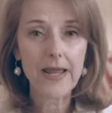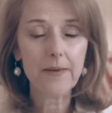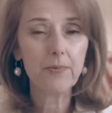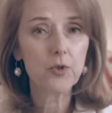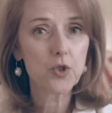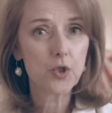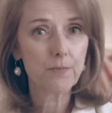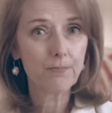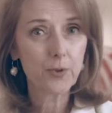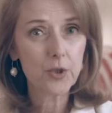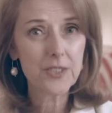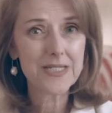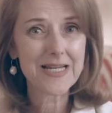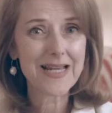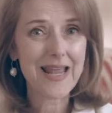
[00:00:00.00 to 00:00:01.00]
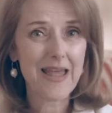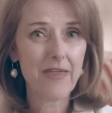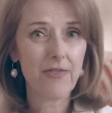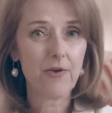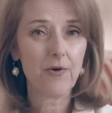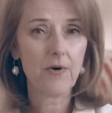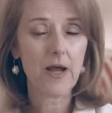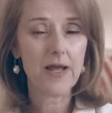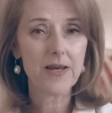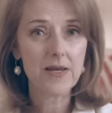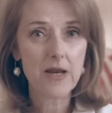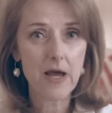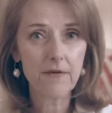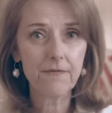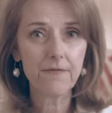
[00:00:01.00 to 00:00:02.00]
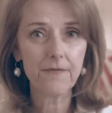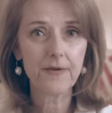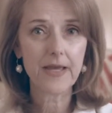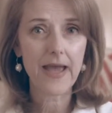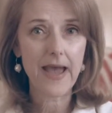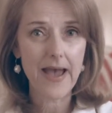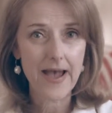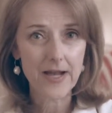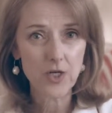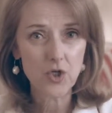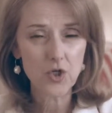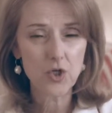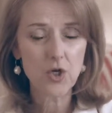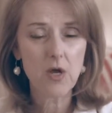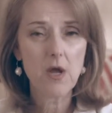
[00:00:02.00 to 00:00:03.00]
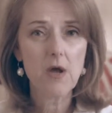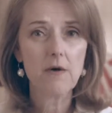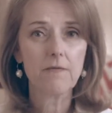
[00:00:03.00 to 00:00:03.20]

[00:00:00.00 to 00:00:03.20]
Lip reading: able to put together enough cash